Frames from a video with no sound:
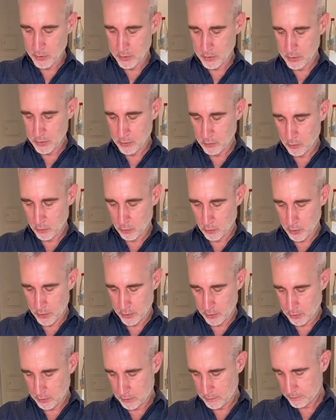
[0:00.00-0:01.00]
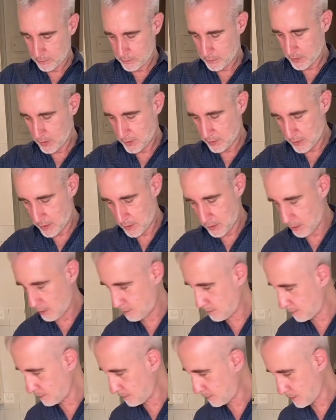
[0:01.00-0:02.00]
put a little oil in
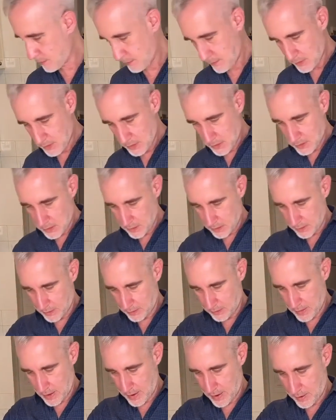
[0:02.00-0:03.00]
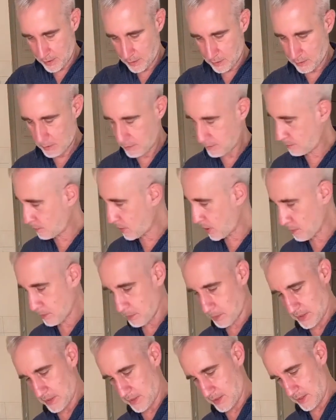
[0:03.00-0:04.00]
there, like that.
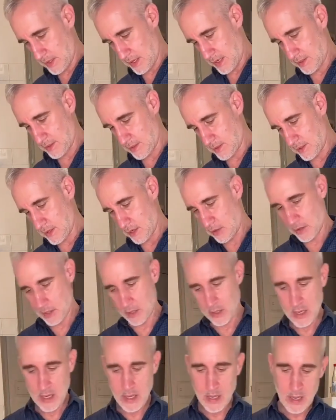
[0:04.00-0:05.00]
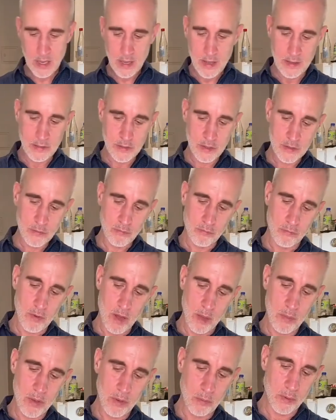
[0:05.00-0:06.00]
Probably isn't necessary. And just
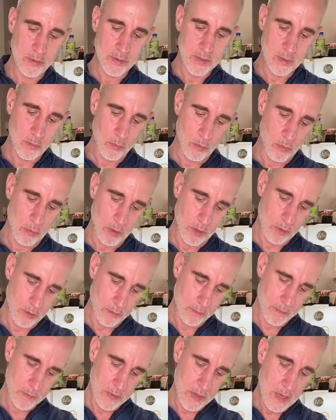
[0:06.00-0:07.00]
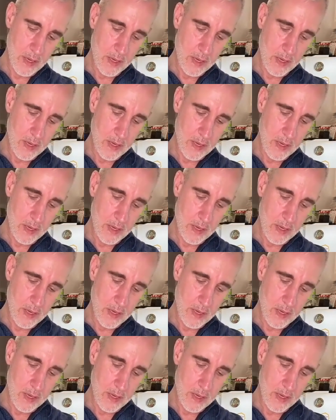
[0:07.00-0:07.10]
rub it with some oil.